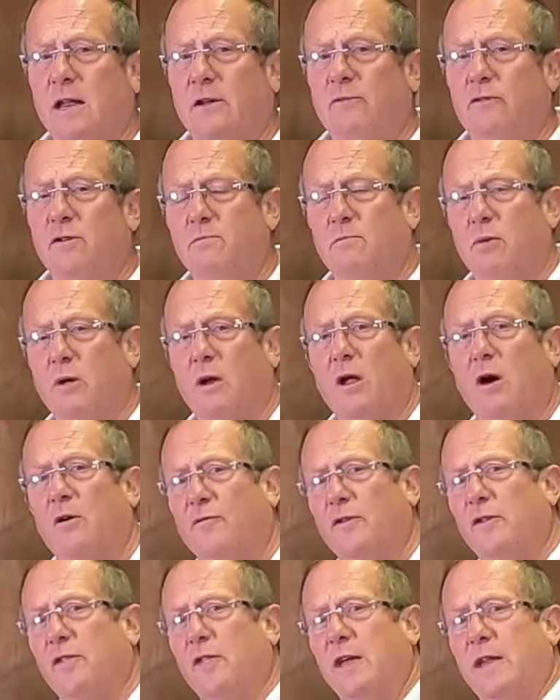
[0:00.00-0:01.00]
and if you pull
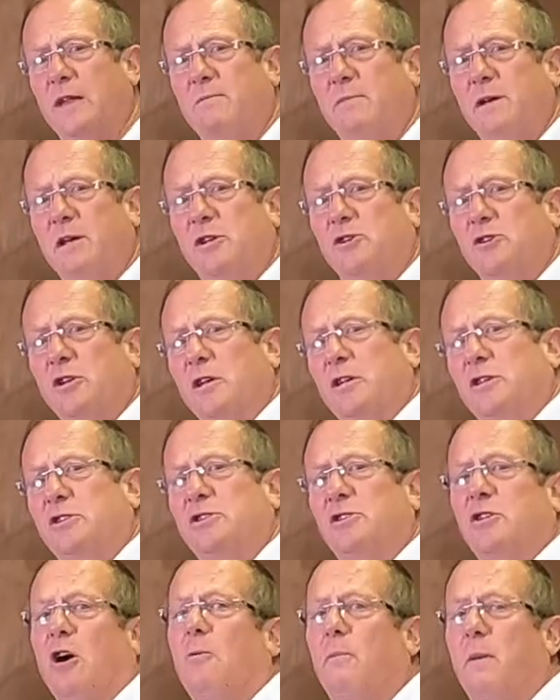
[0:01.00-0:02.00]
off and then immediately
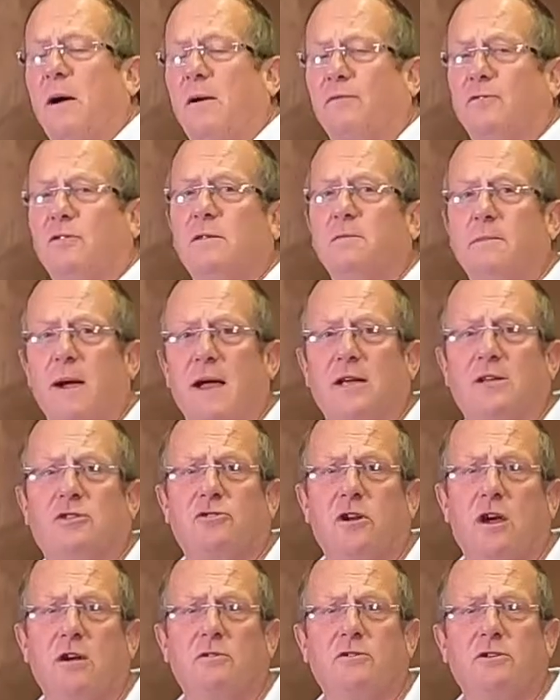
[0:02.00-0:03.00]
stop after the
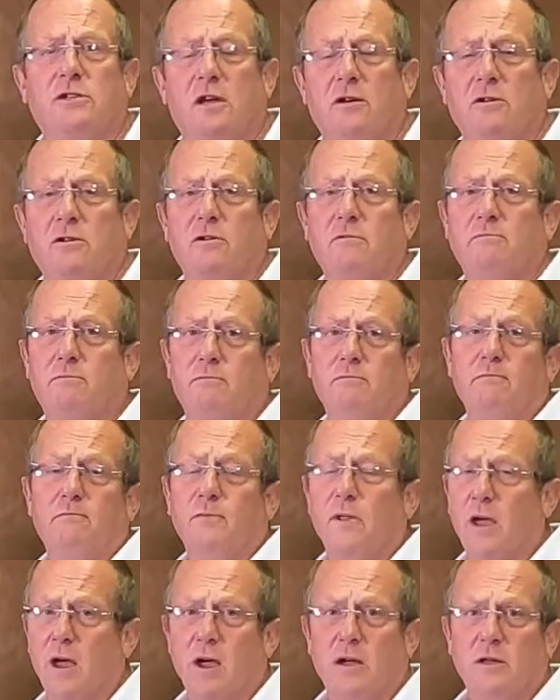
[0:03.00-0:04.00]
backstroke, so you
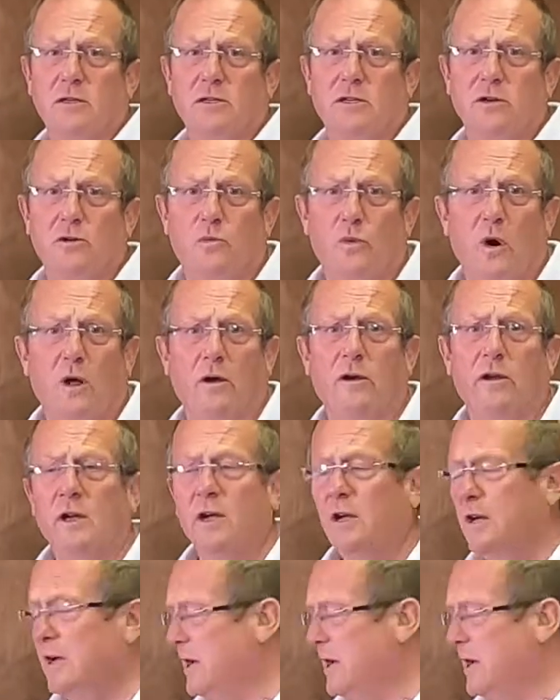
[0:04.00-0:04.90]
do one